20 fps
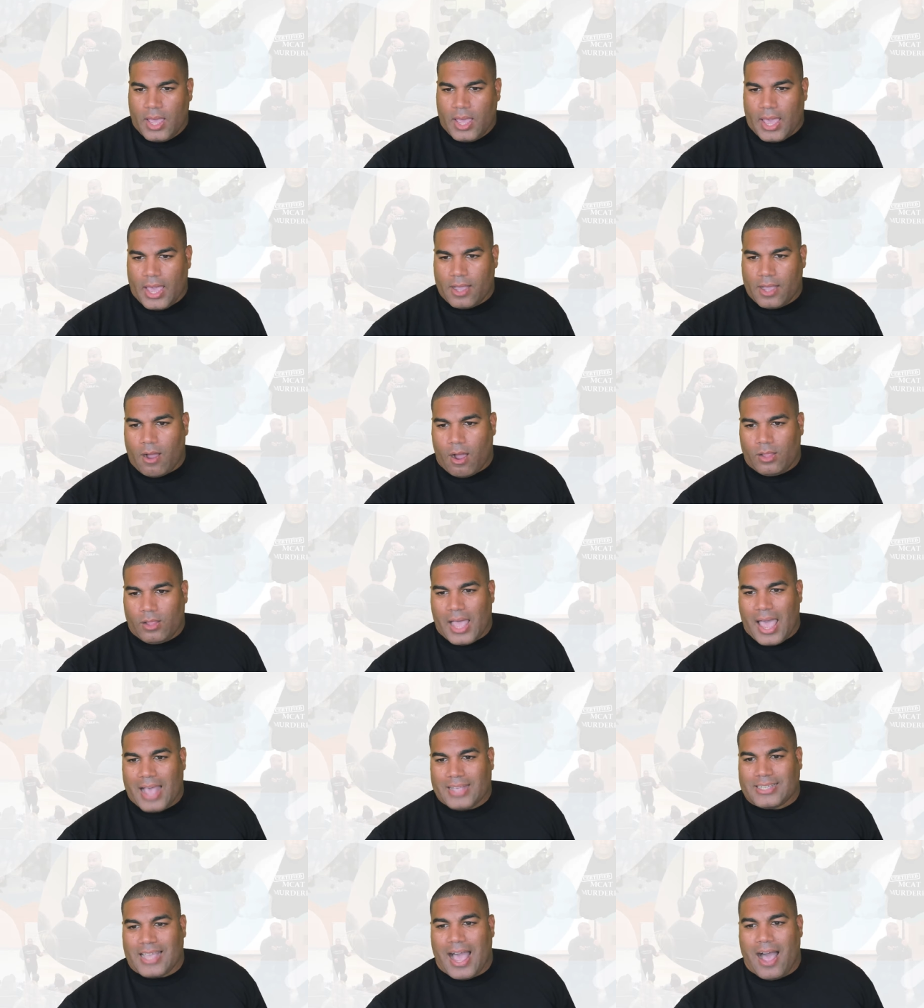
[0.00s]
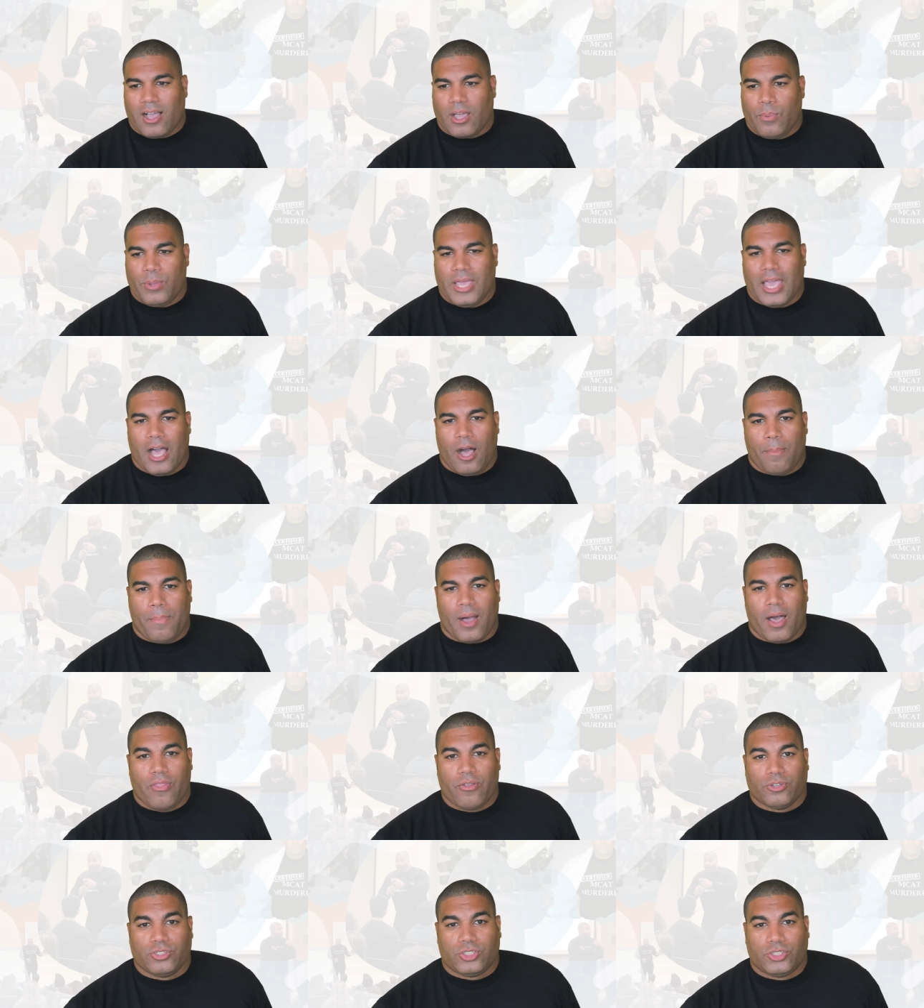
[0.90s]
And Carla asked, How can we help
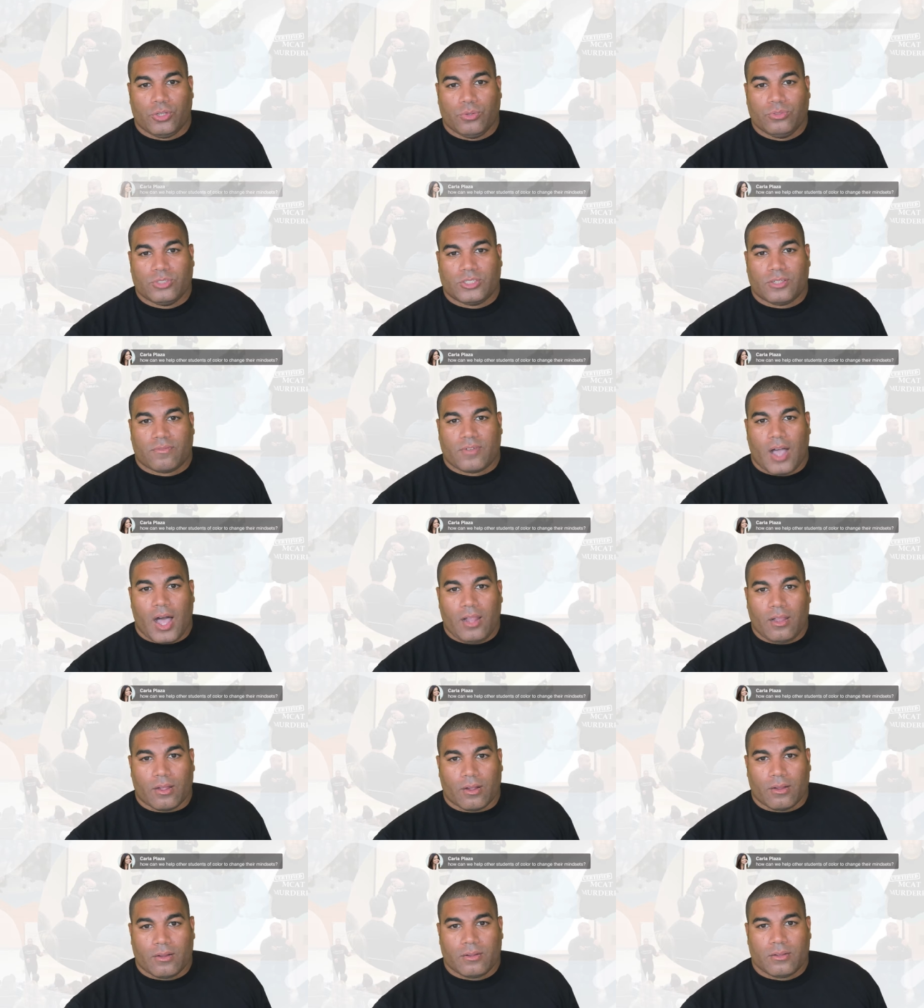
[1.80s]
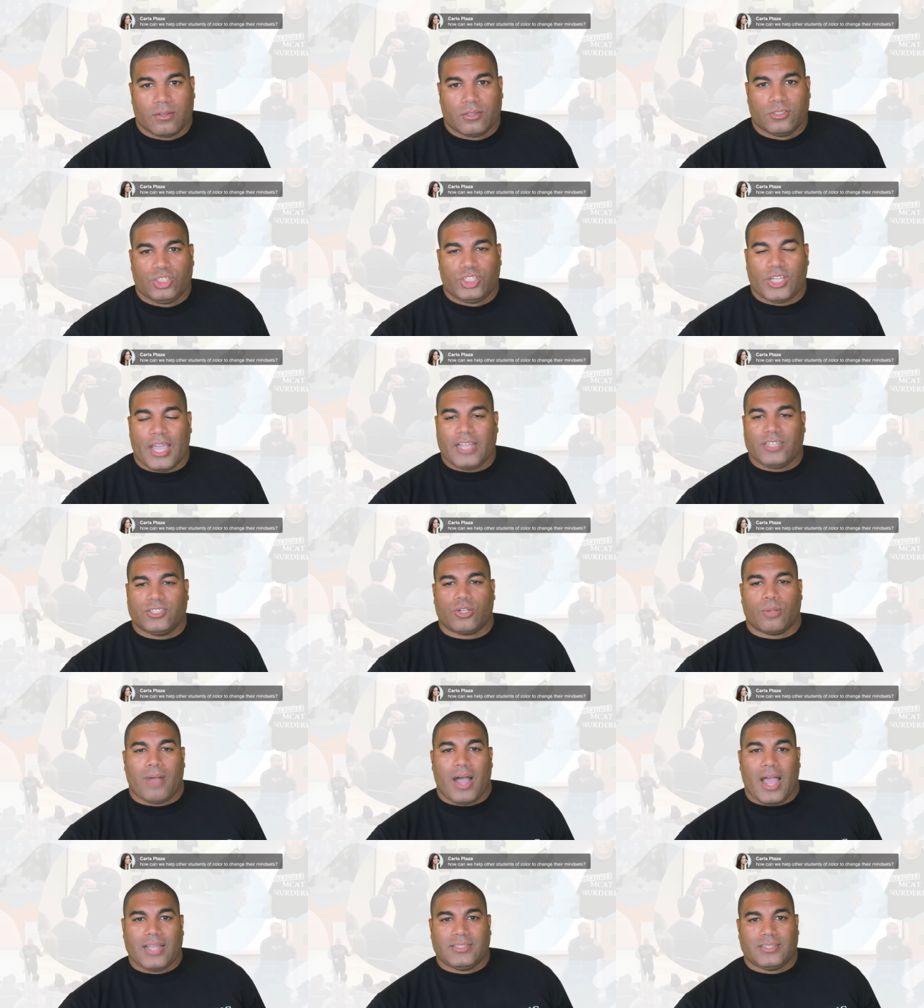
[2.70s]
other students of color change their
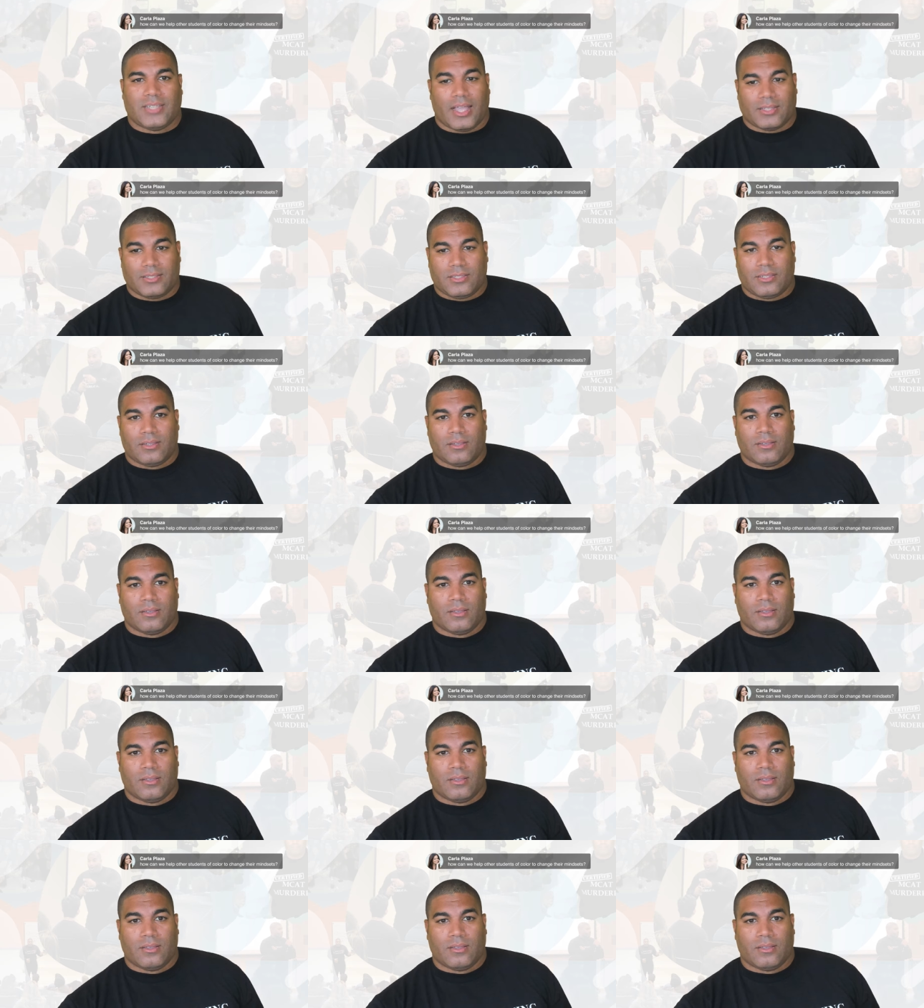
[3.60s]
mindsets?